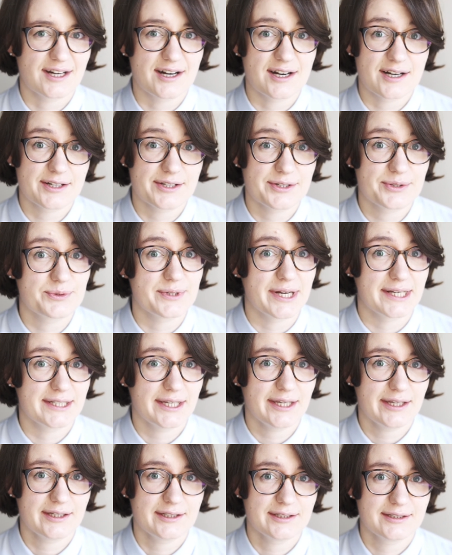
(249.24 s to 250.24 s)
Are you
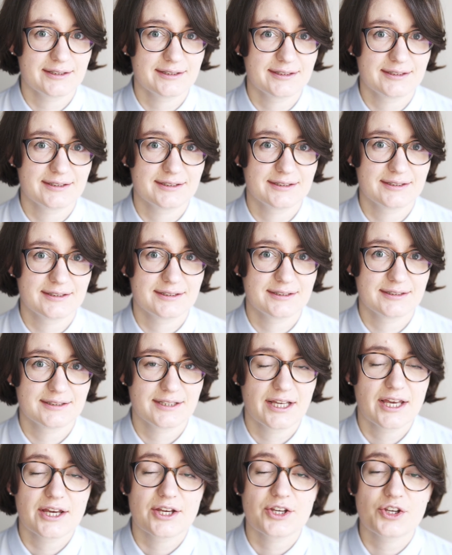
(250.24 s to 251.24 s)
ready?
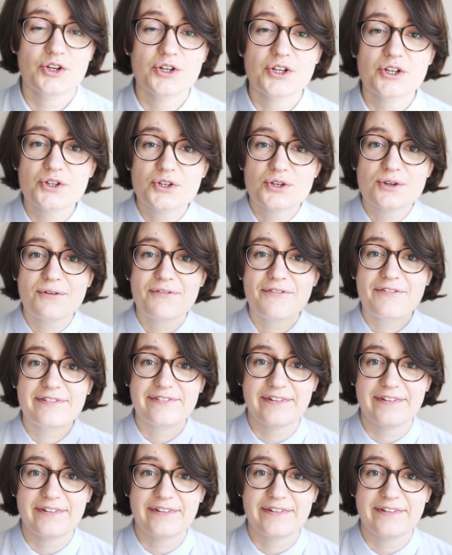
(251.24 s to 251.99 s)
You need to